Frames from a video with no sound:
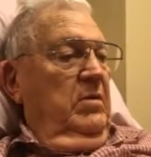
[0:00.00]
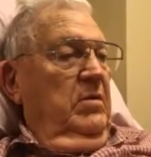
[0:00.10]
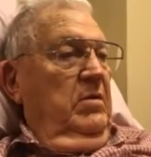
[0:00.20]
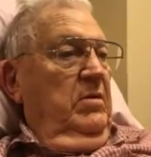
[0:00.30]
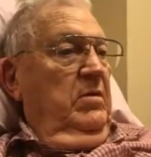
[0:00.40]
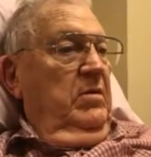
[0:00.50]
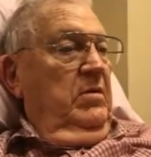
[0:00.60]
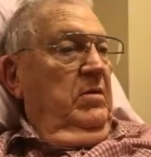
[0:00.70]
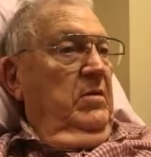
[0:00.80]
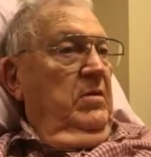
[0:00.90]

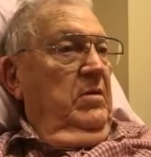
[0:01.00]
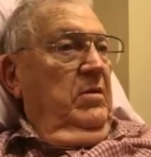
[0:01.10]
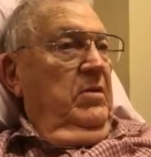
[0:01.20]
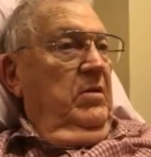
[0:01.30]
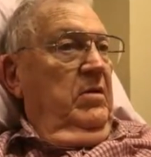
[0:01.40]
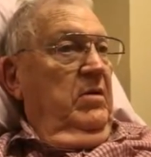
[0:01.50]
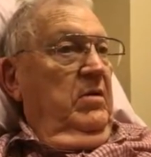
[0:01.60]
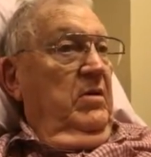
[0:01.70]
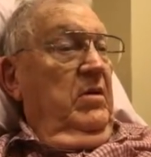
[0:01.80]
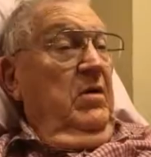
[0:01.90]
[no speech]